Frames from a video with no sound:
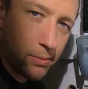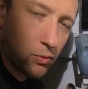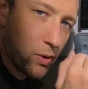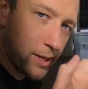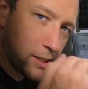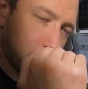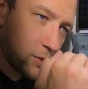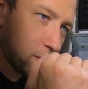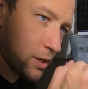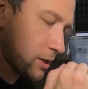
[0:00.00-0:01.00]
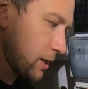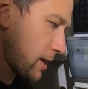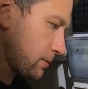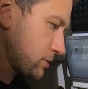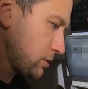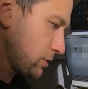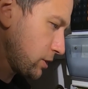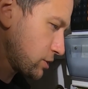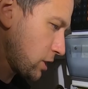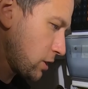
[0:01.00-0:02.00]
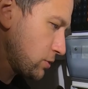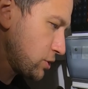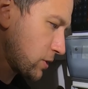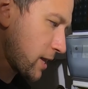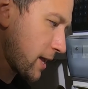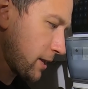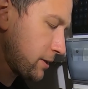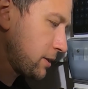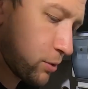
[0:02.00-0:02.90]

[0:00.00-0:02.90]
rating of the circuit absolutely as low as you can,